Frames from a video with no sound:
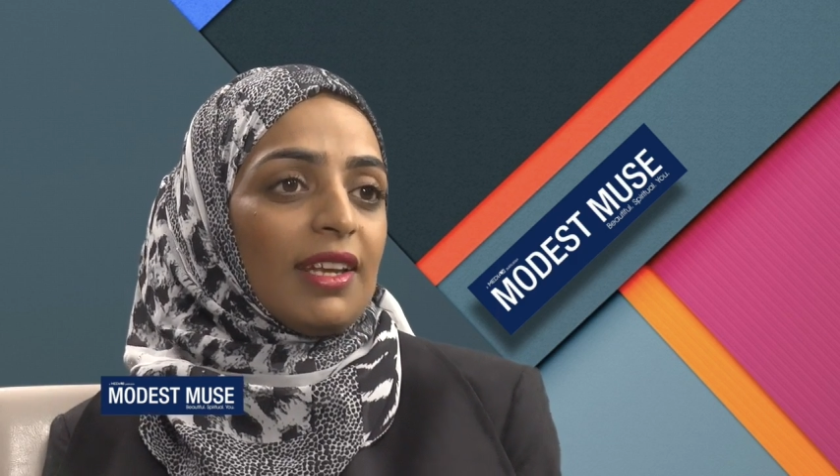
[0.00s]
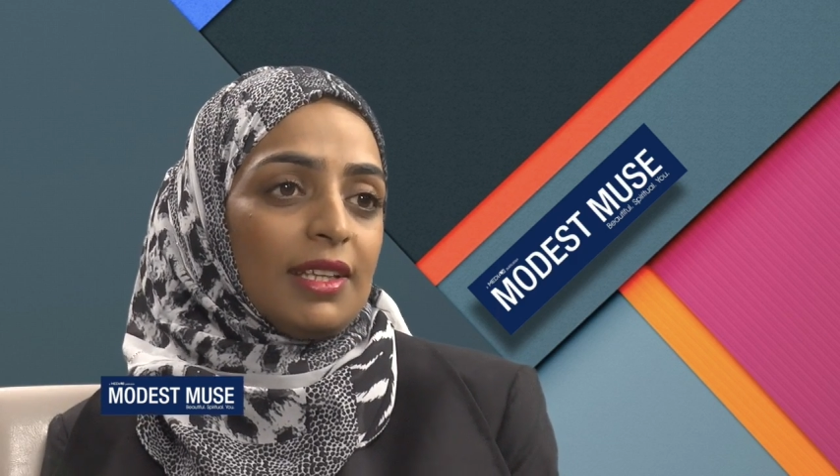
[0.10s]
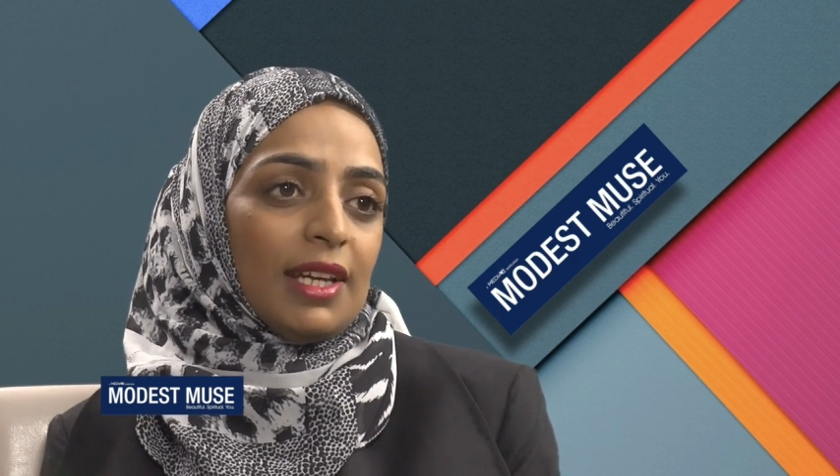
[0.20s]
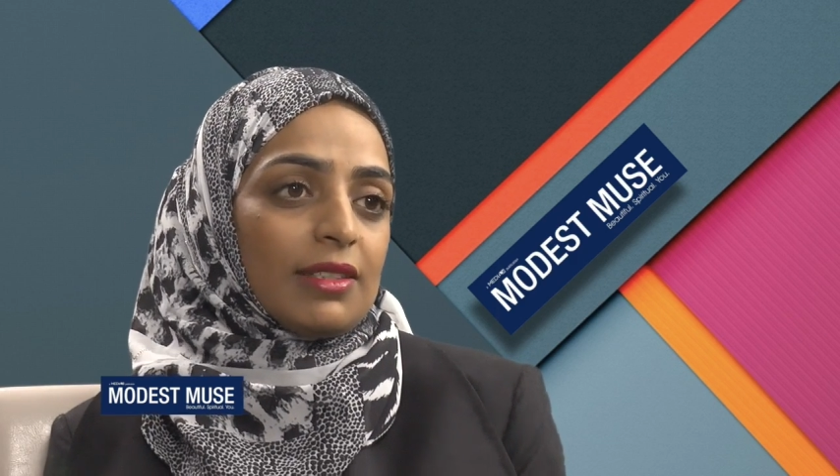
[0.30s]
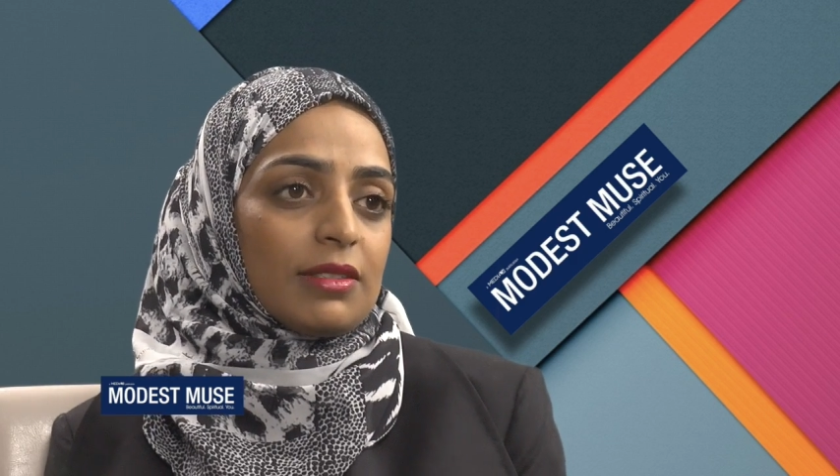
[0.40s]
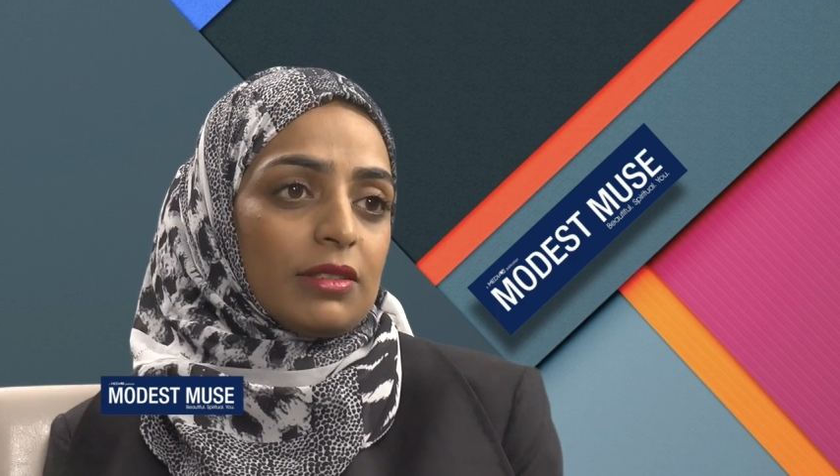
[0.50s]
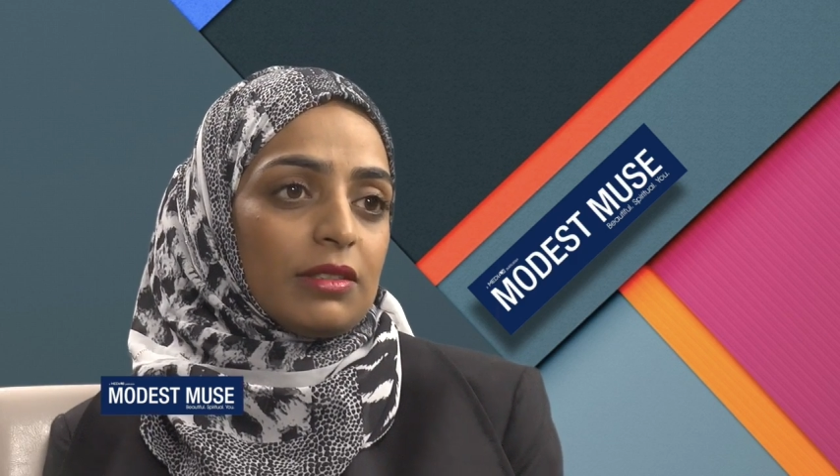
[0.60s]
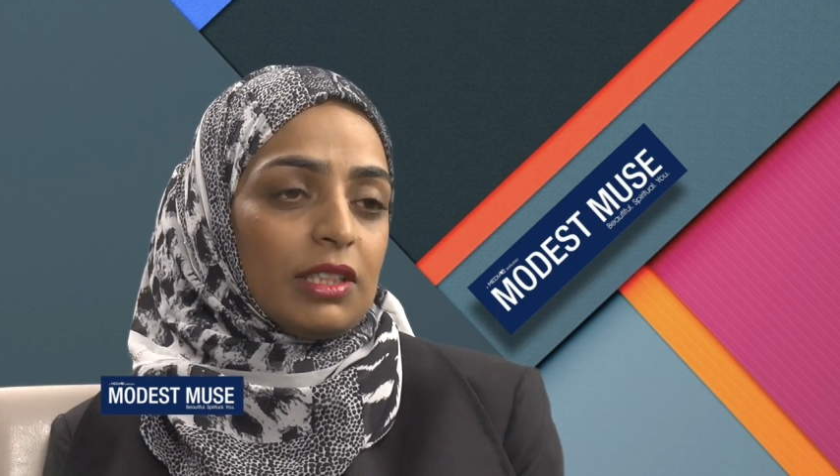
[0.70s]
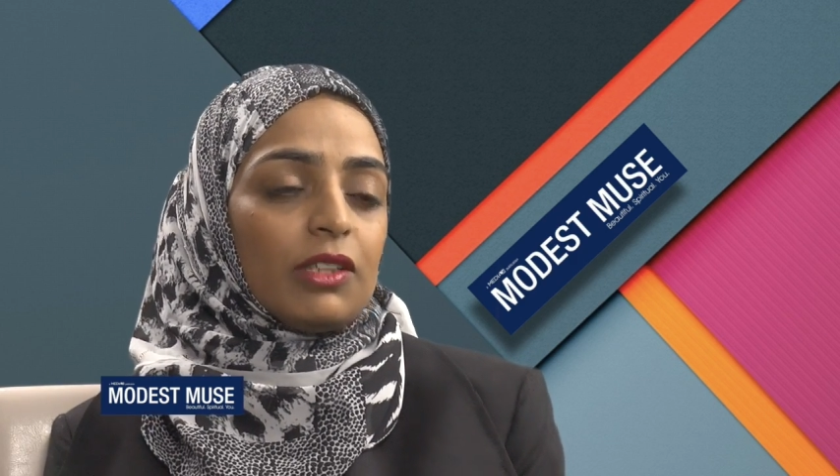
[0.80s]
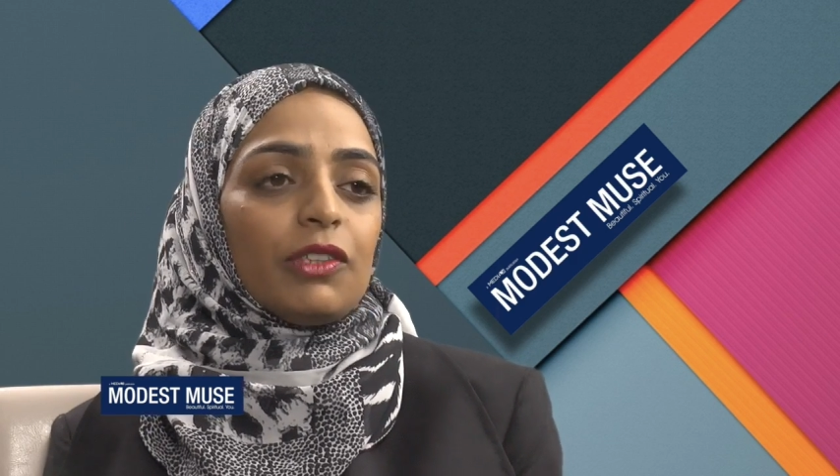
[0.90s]
any asset,
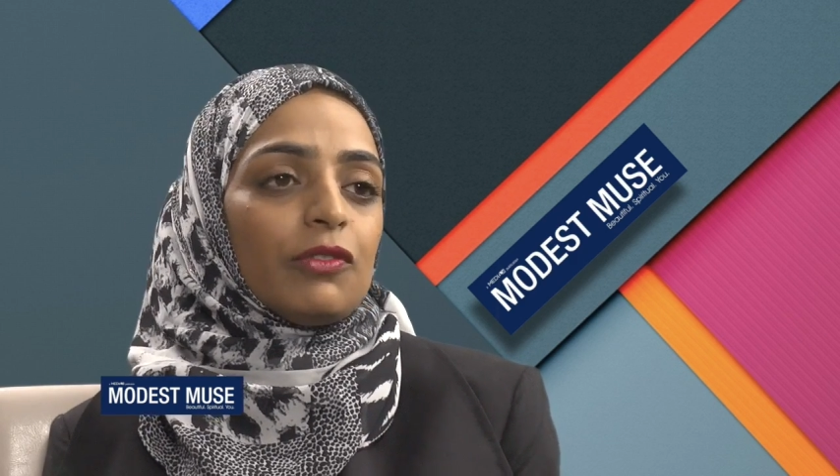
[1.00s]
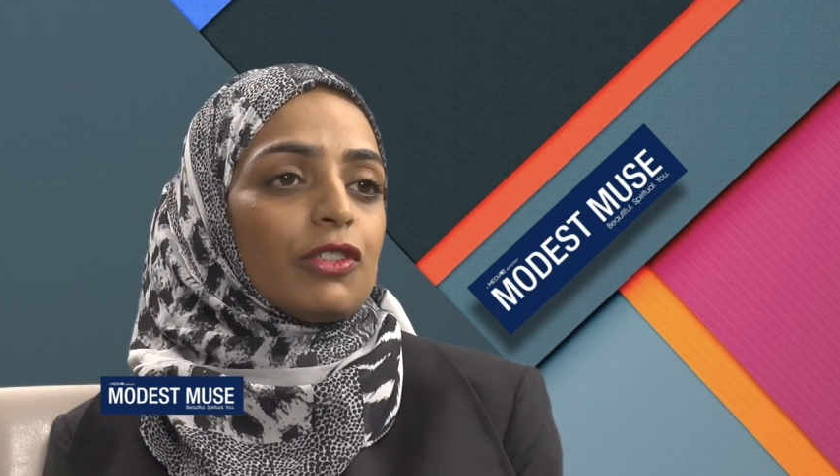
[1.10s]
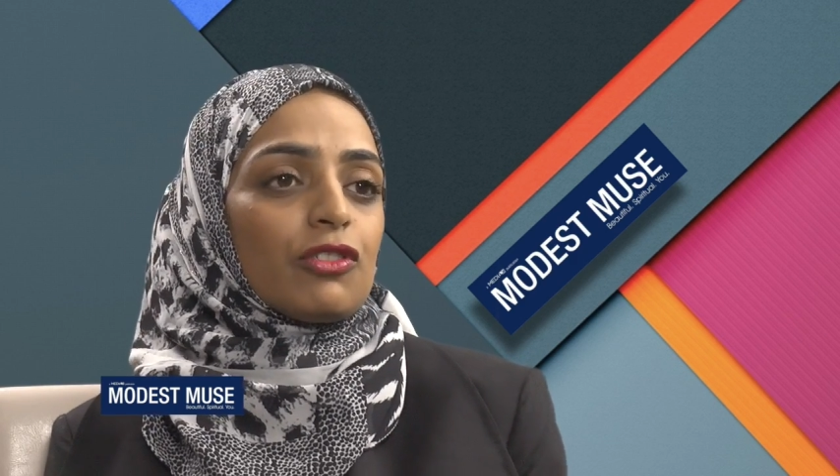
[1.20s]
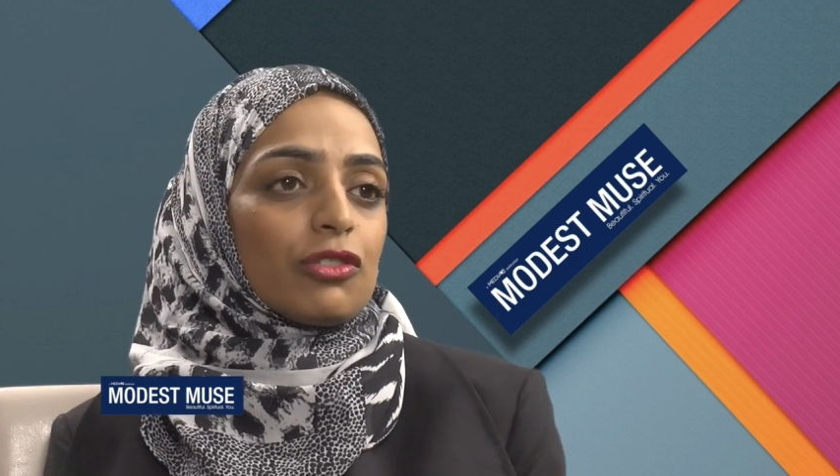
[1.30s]
even if it's